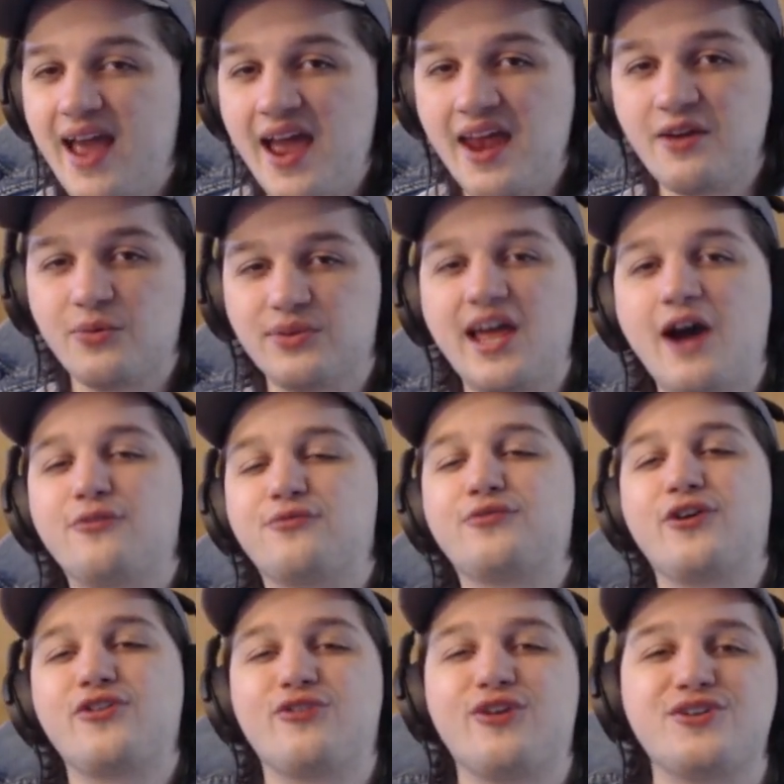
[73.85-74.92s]
And without
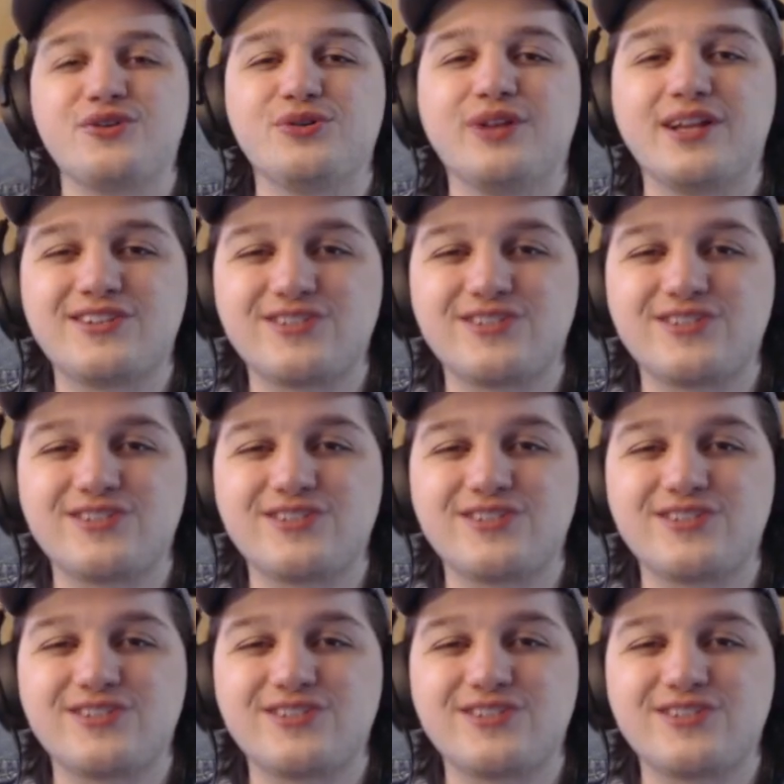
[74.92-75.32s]
further ado, let's